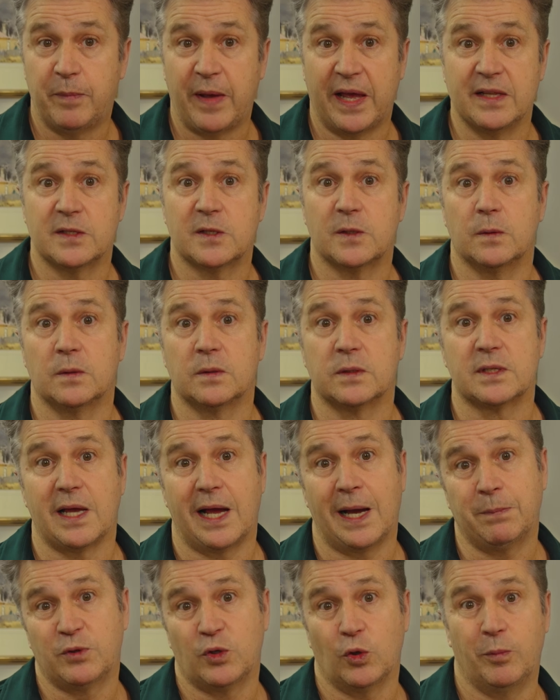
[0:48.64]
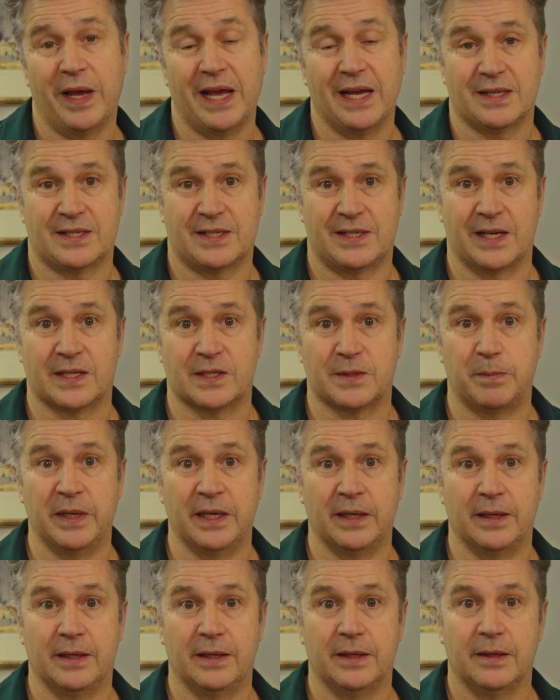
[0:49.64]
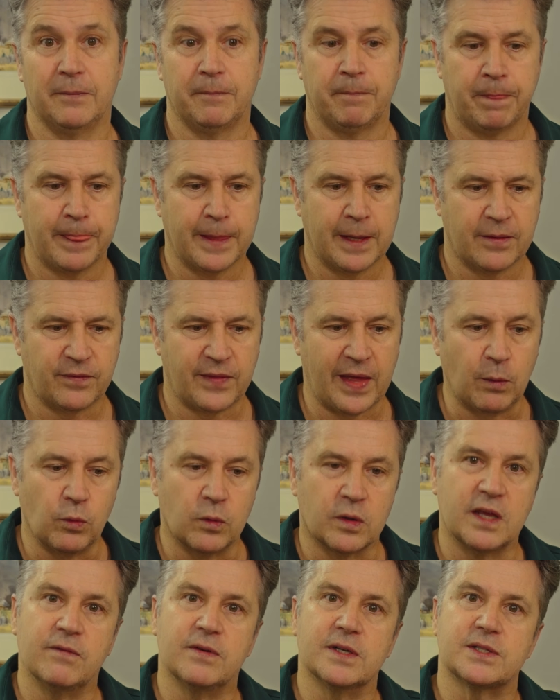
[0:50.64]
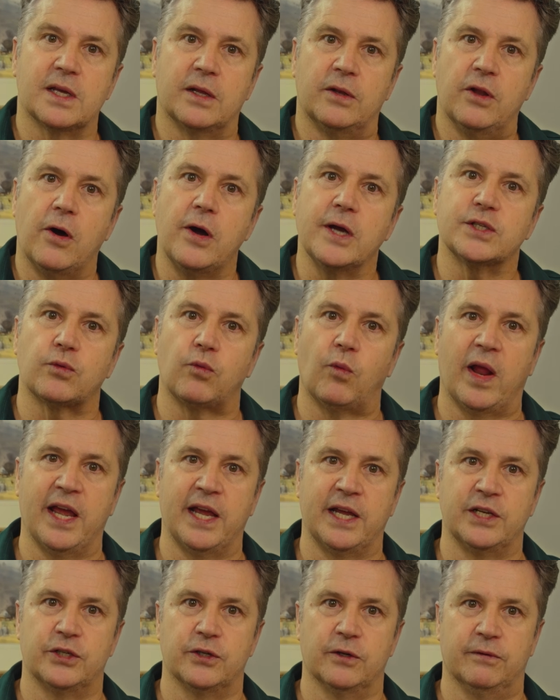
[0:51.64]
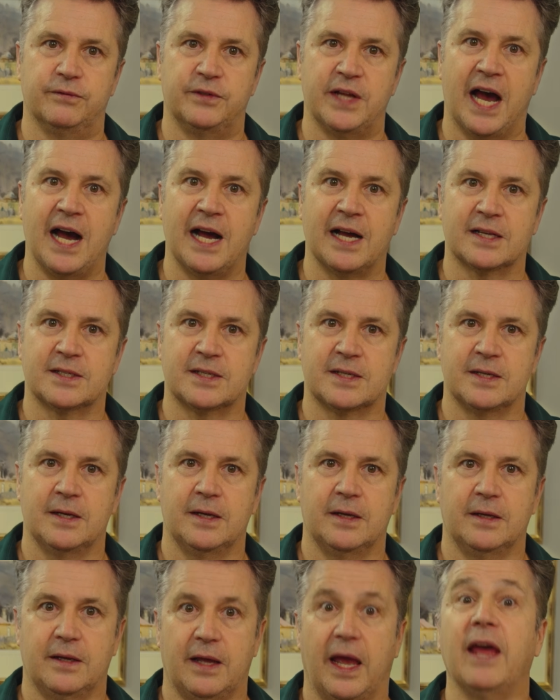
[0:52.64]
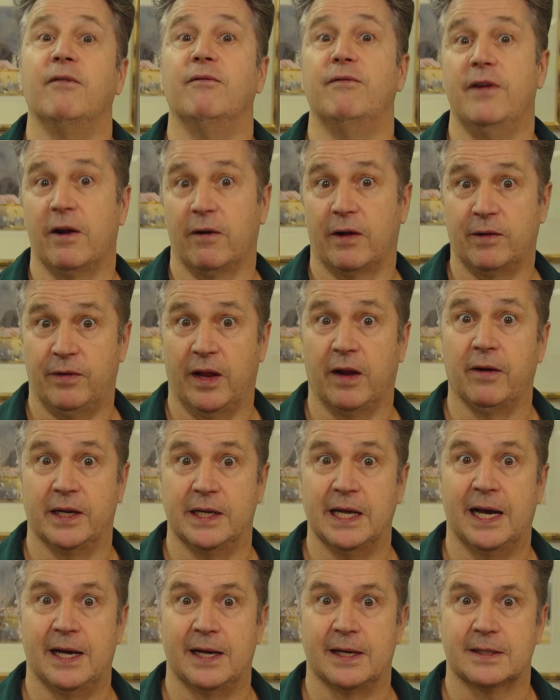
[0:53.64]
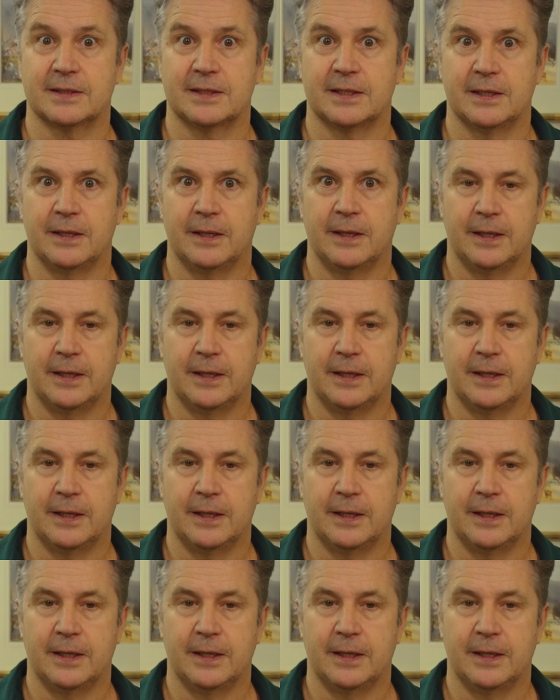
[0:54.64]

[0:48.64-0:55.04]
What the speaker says: pencils up to about 6B. That will give us a nice range of darks and very, very darks.